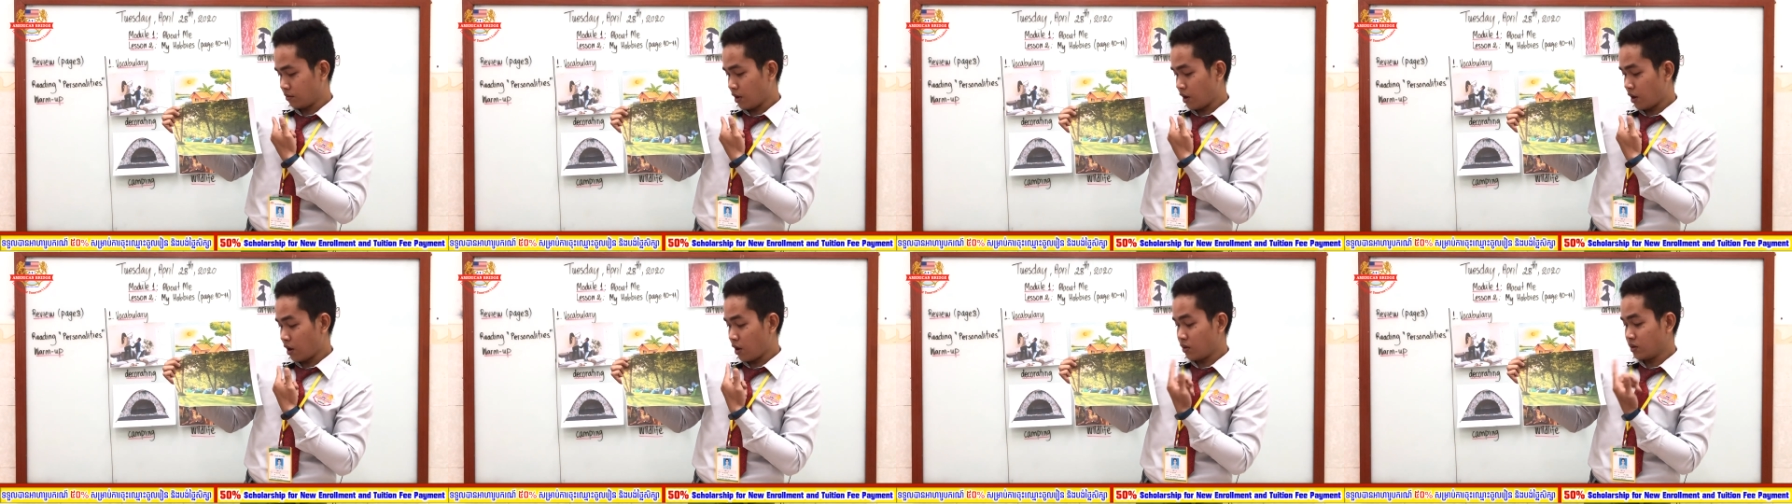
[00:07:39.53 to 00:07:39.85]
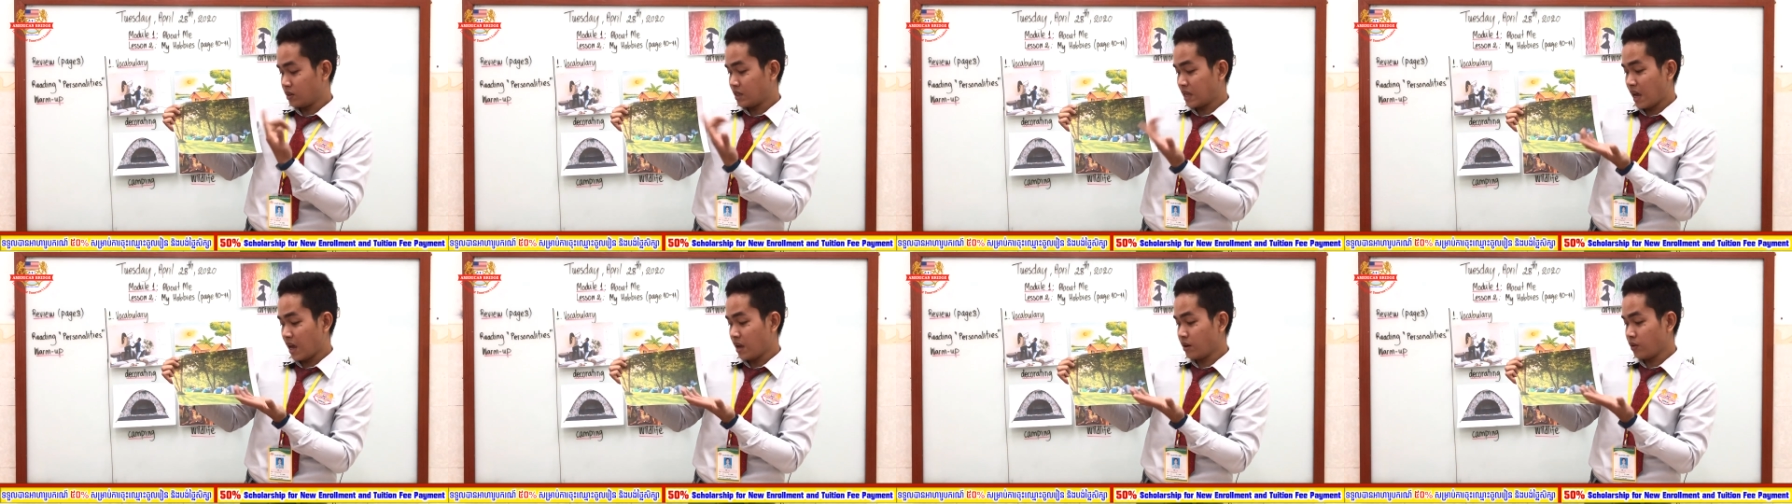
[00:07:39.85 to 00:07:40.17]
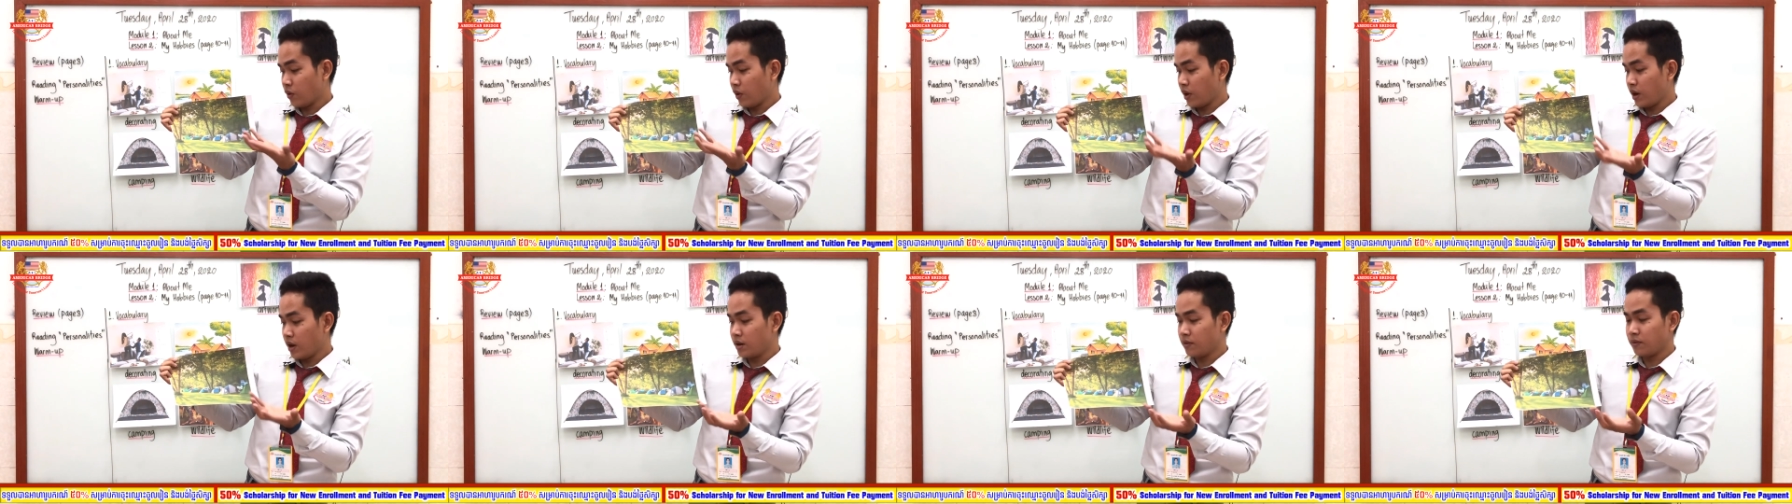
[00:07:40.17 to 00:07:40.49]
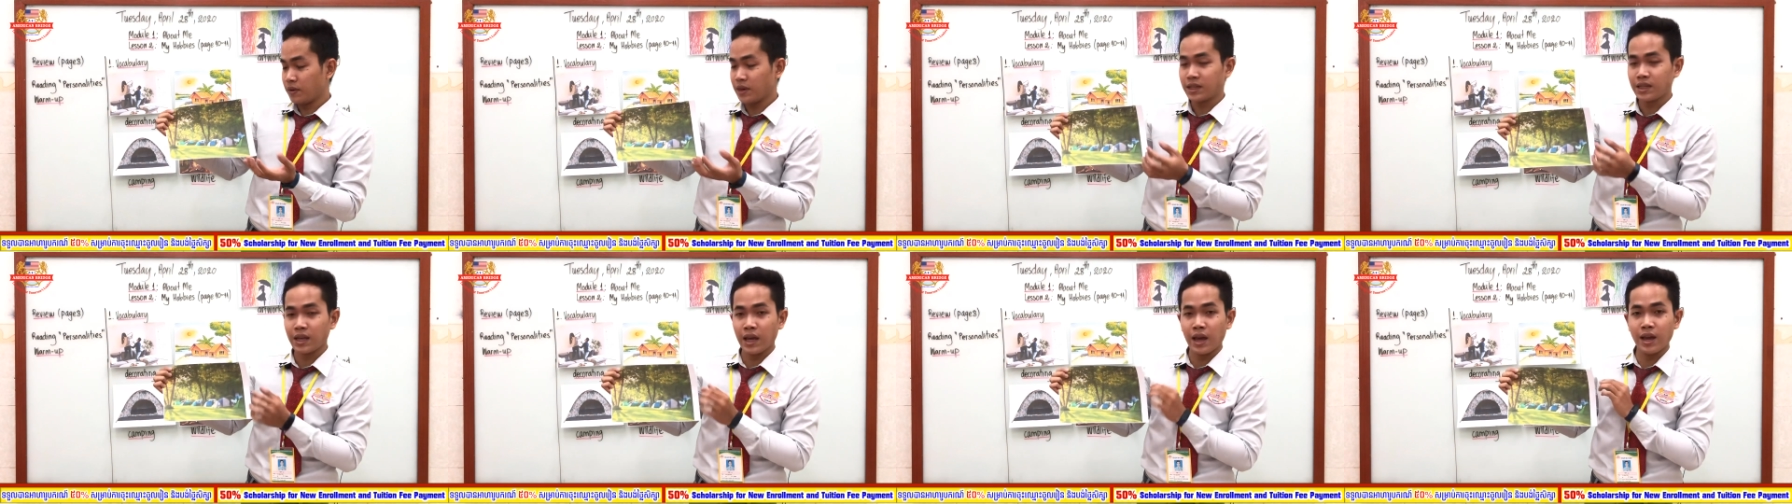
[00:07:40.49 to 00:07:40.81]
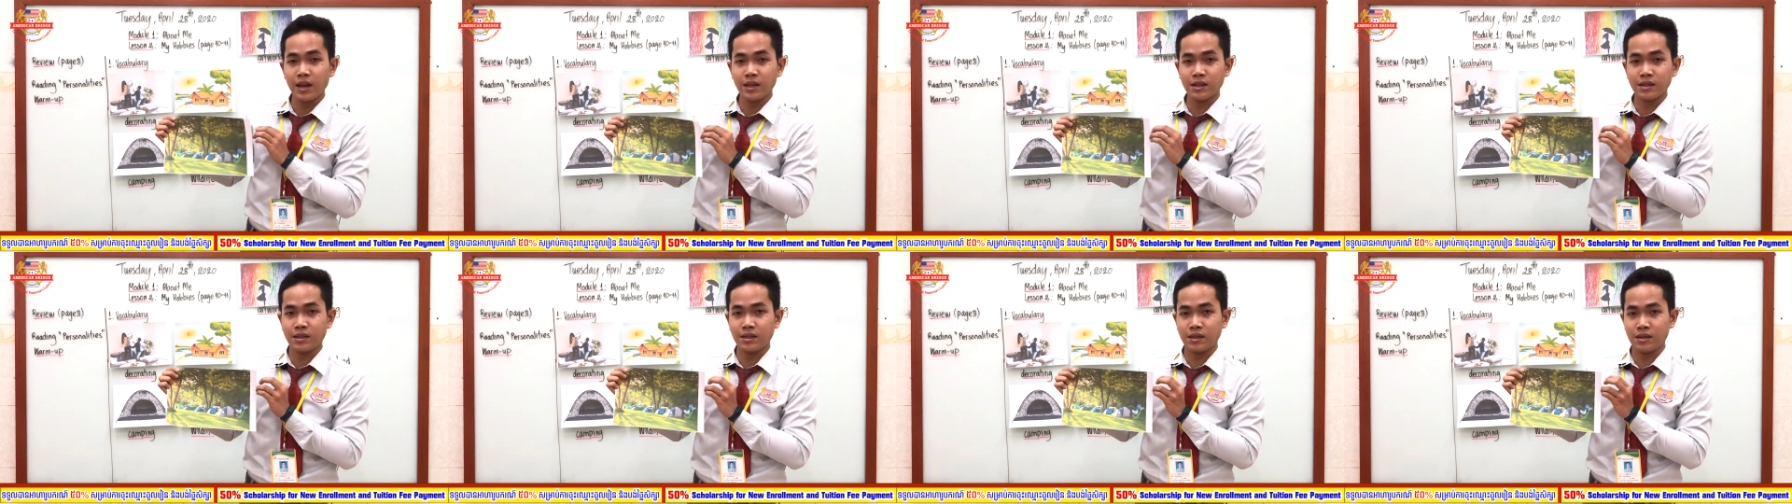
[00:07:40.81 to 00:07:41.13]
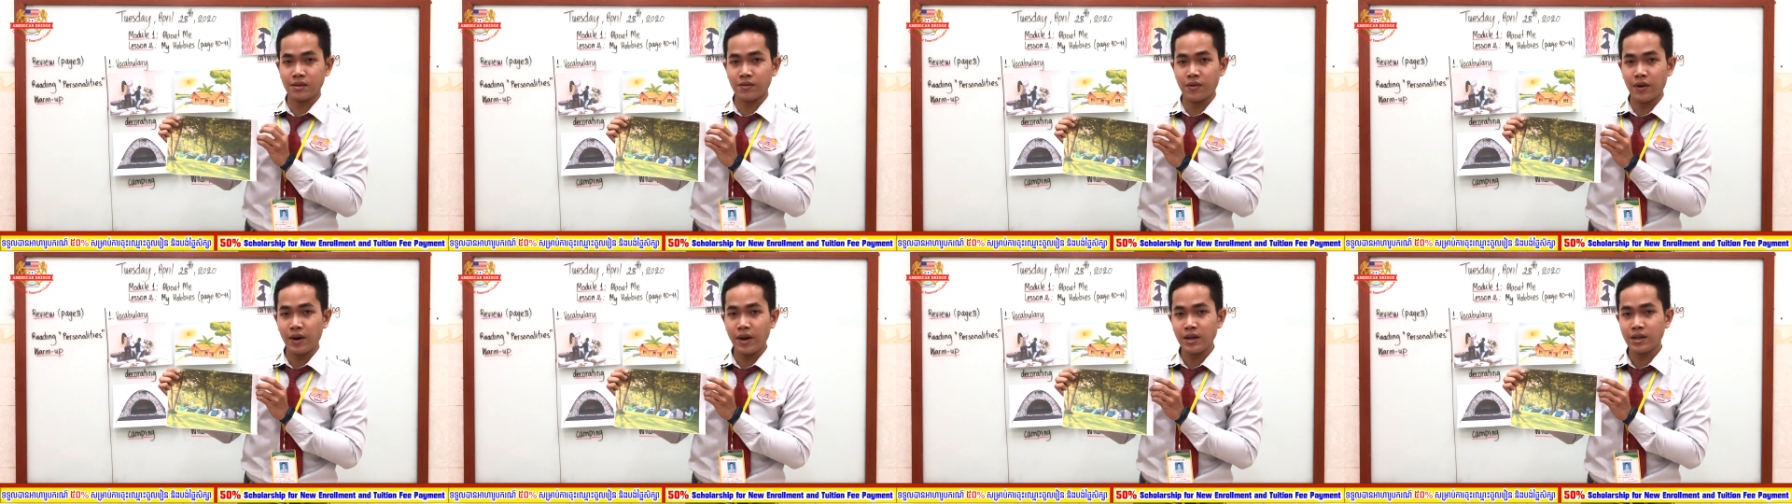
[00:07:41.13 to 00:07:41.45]
Around 10 or 11 tents,
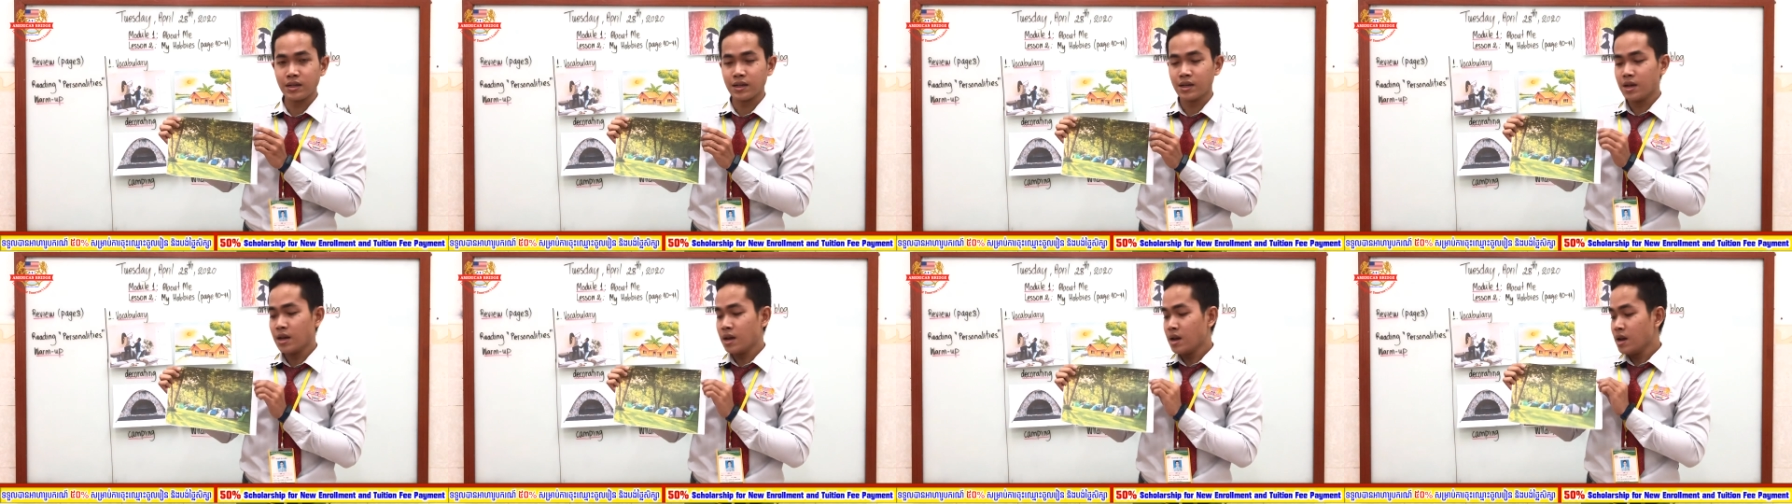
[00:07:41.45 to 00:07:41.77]
right?